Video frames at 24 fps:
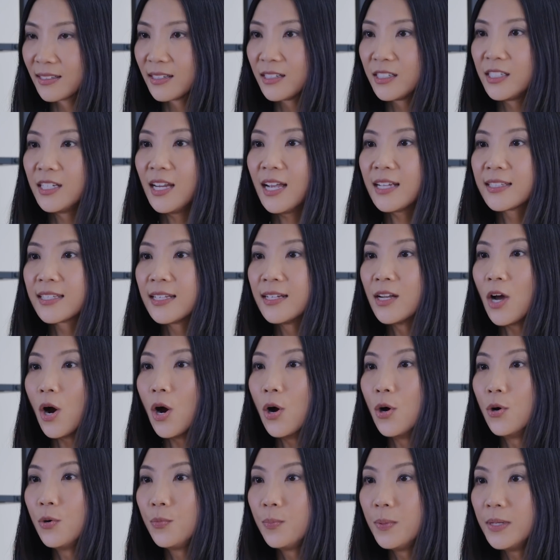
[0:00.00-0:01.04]
She has an
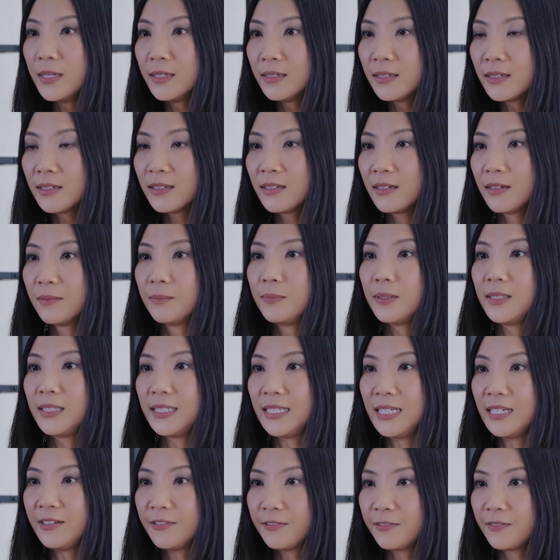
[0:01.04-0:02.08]
open
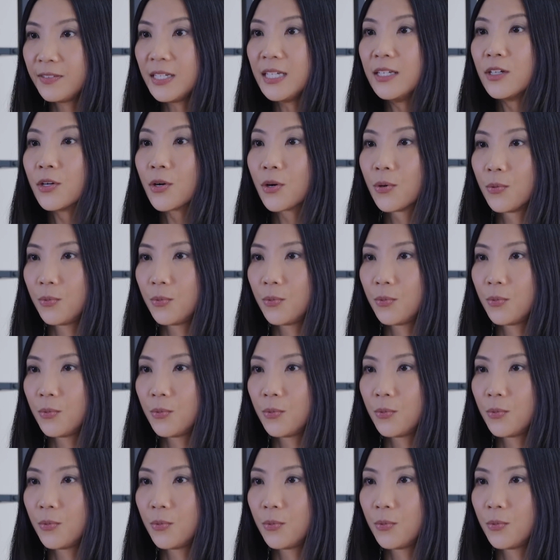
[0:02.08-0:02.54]
belief in her